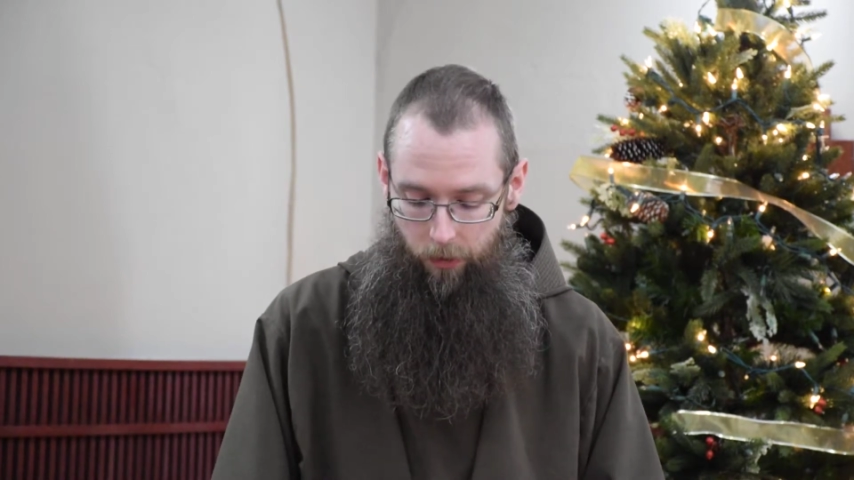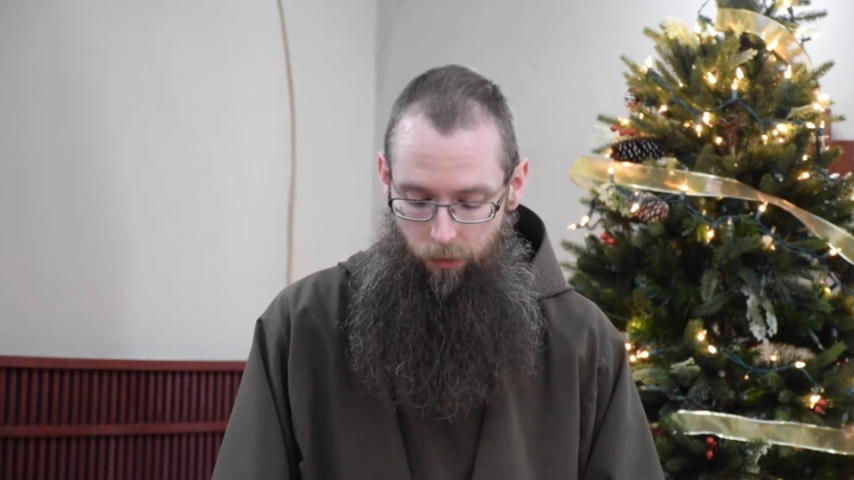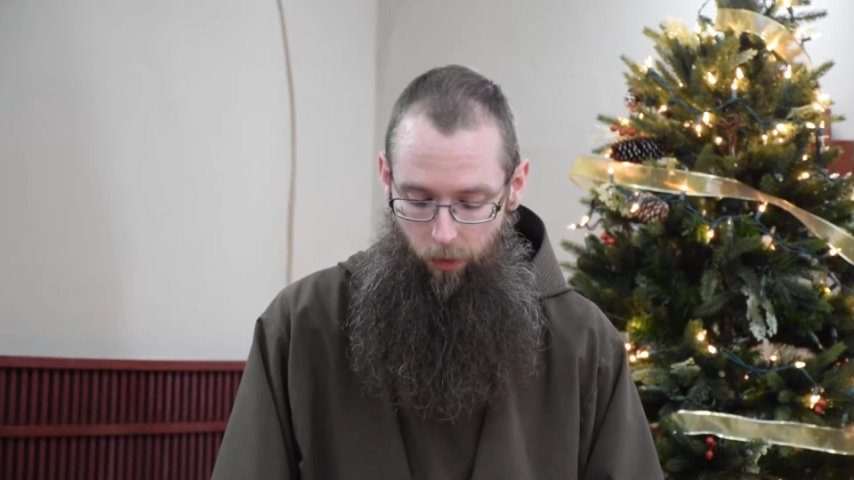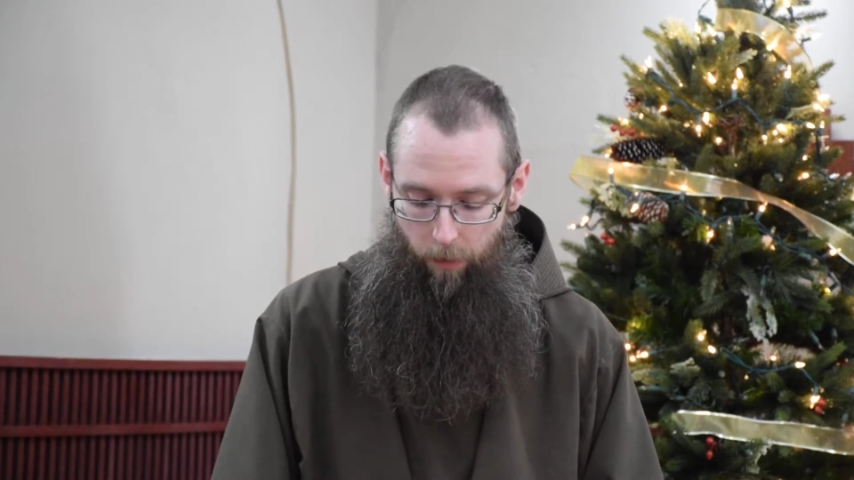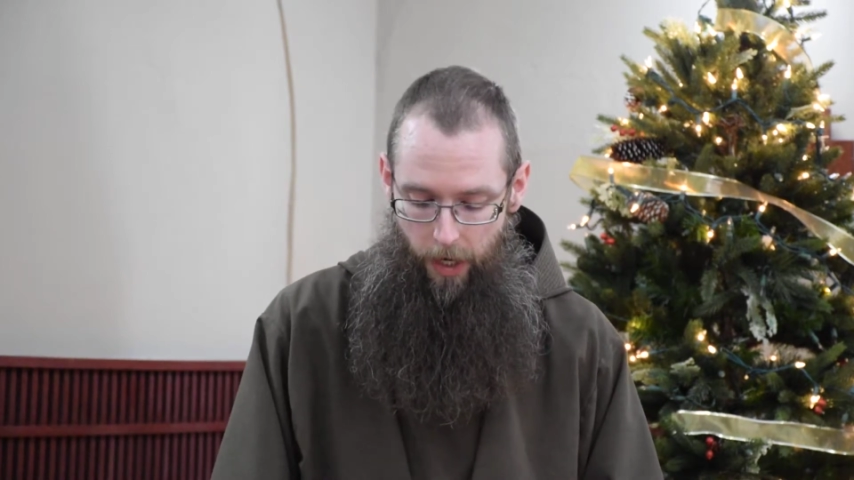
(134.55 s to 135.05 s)

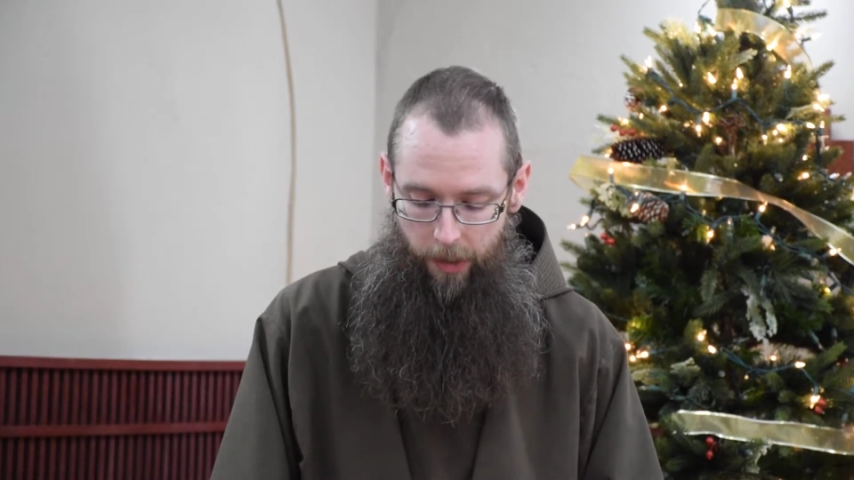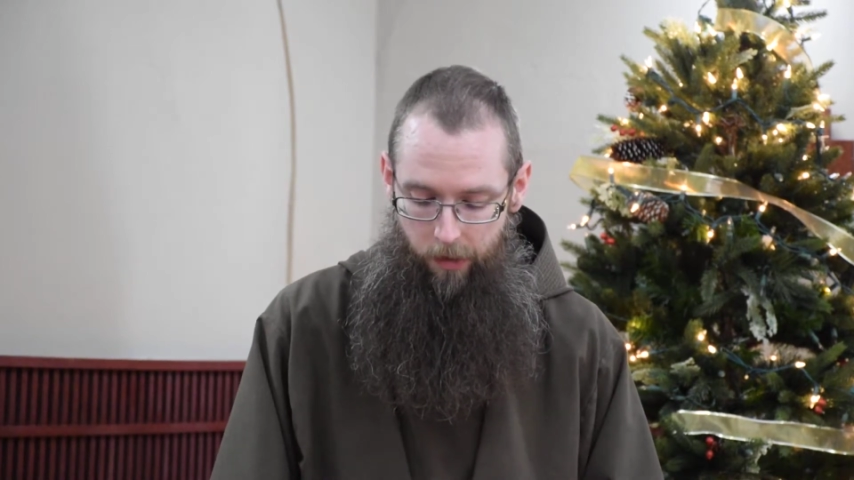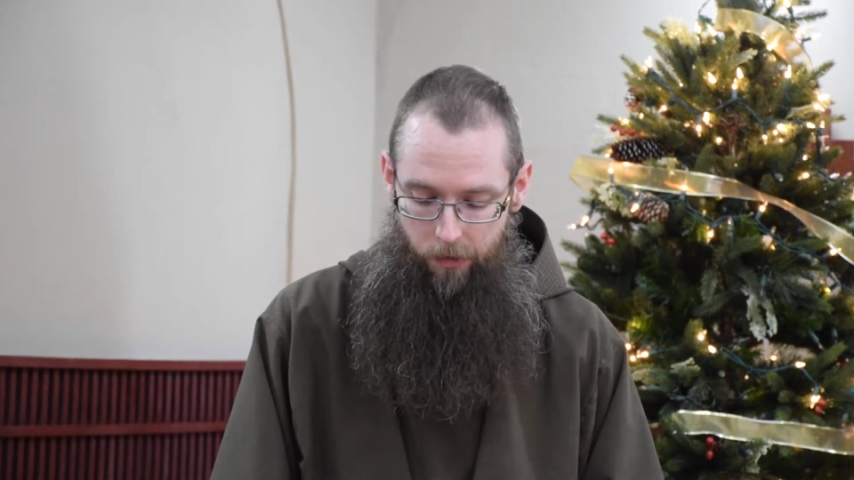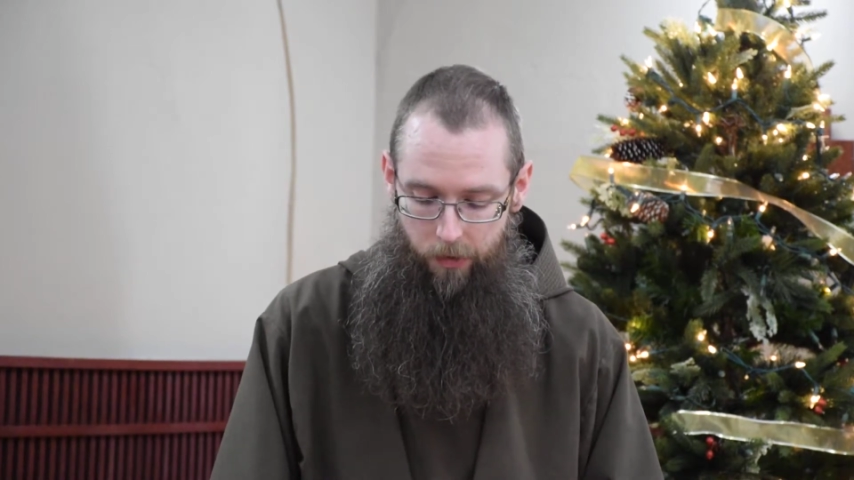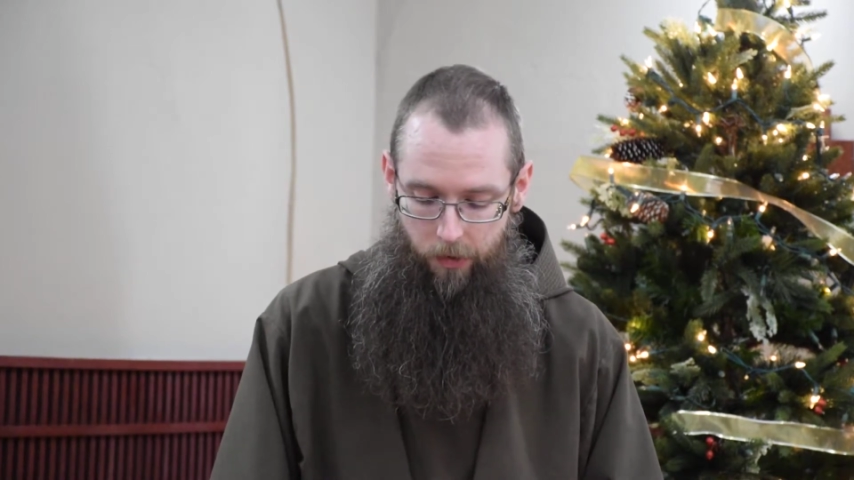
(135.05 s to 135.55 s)
into our
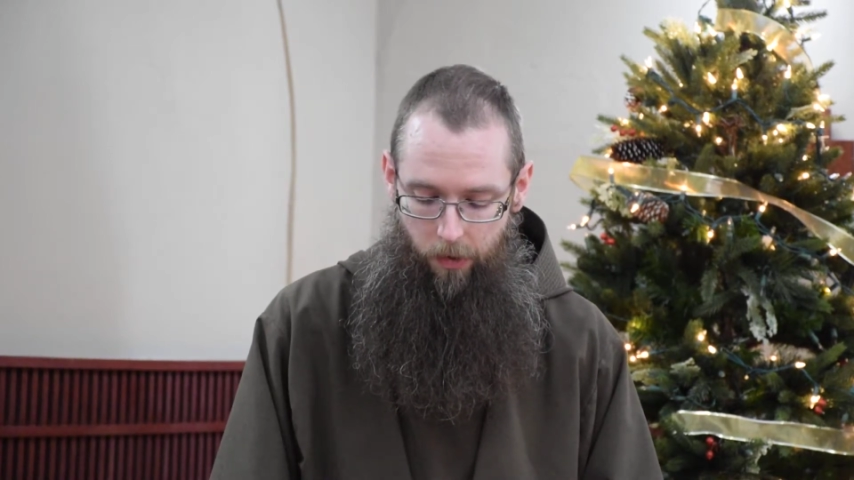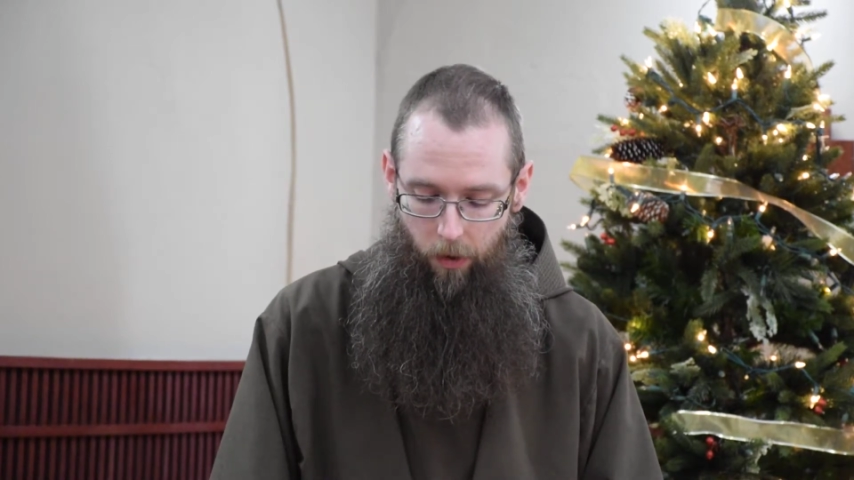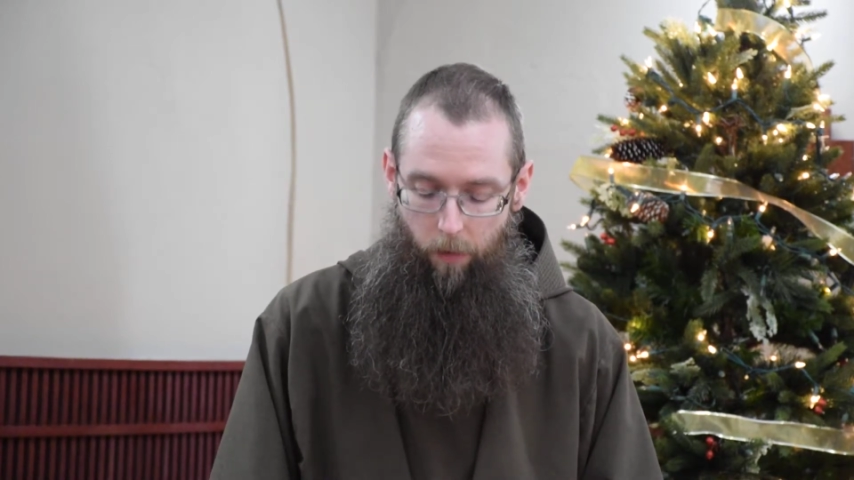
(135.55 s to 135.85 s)
bodies,